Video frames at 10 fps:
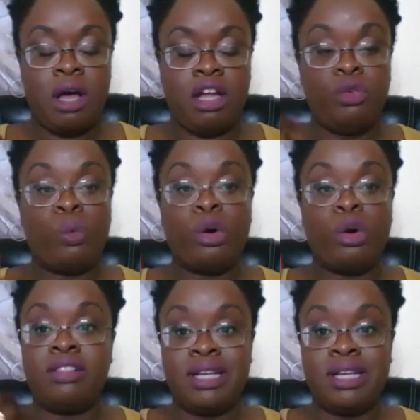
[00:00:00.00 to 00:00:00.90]

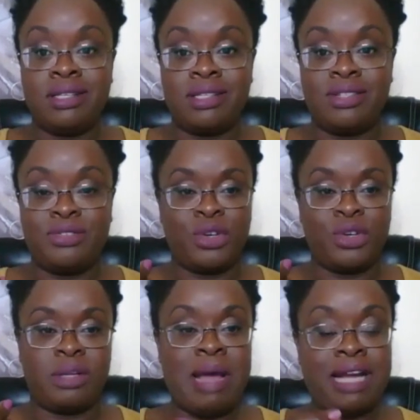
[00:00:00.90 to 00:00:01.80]
unworthiness for
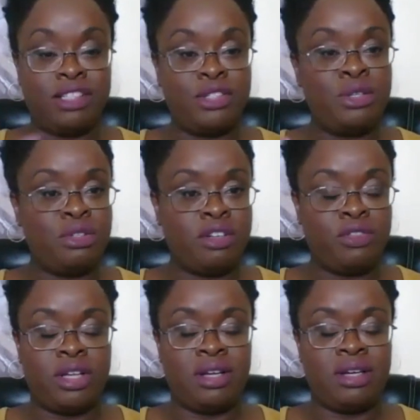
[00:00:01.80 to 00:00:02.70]
the magnitude
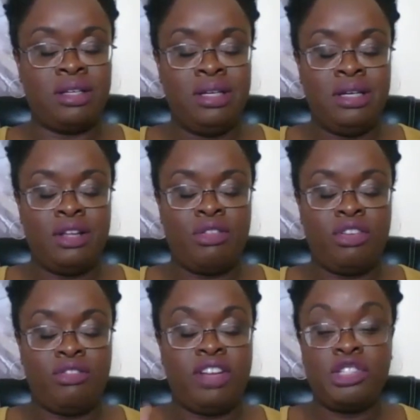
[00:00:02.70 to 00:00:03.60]
of the
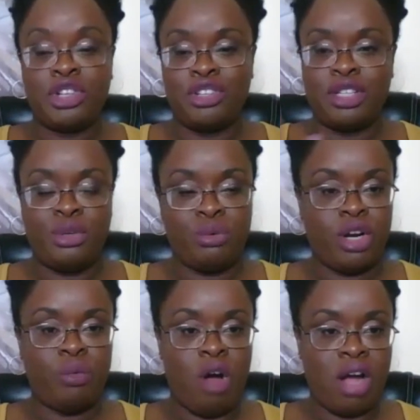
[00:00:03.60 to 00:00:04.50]
venture that you
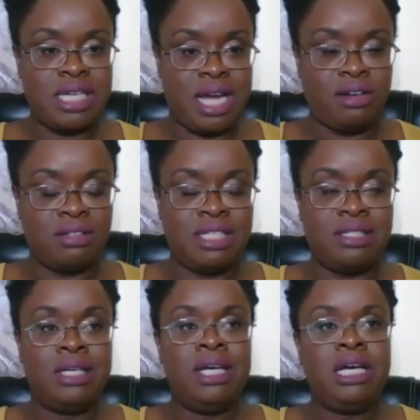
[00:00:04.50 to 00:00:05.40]
want to walk down.
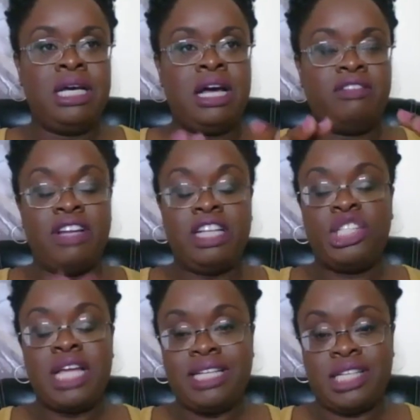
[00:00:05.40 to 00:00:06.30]
And
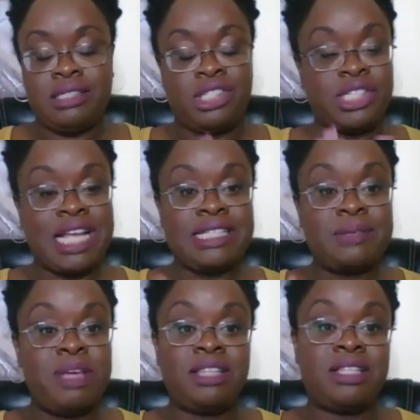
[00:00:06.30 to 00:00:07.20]
eventually I just had to
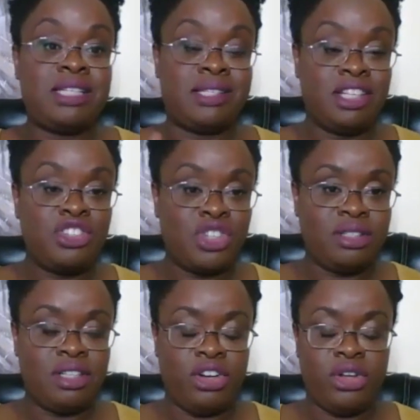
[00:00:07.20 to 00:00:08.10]
make the decision,
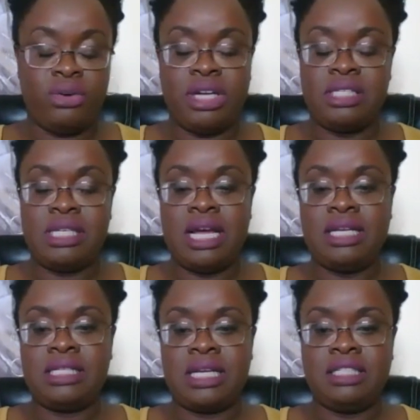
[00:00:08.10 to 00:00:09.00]
you know, and
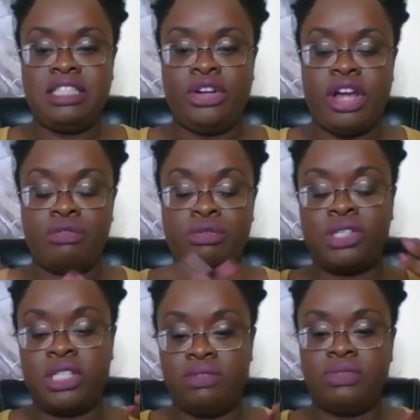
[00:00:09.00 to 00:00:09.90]
you know, I
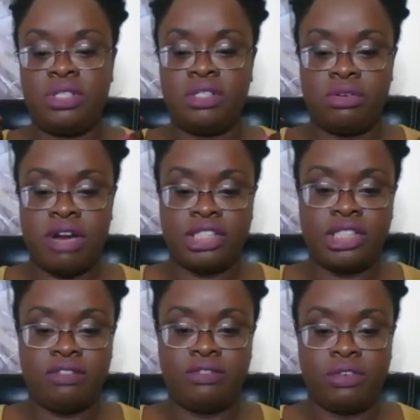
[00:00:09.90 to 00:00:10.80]
received
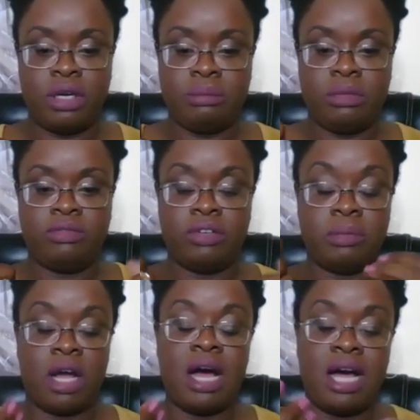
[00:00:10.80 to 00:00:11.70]
direction from
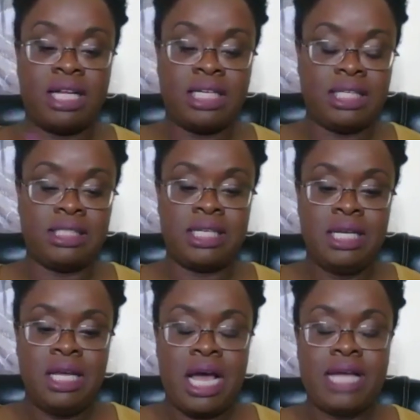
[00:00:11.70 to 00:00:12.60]
God, and
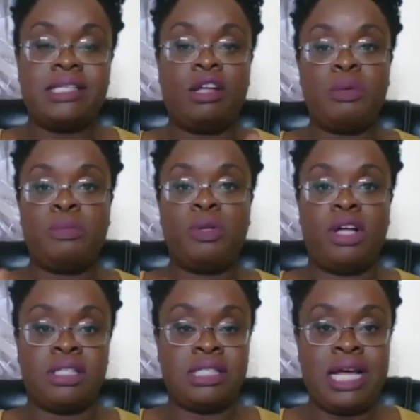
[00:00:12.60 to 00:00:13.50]
I tell people
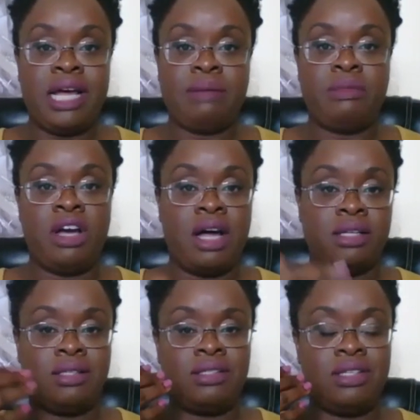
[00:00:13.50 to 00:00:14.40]
all the time, God's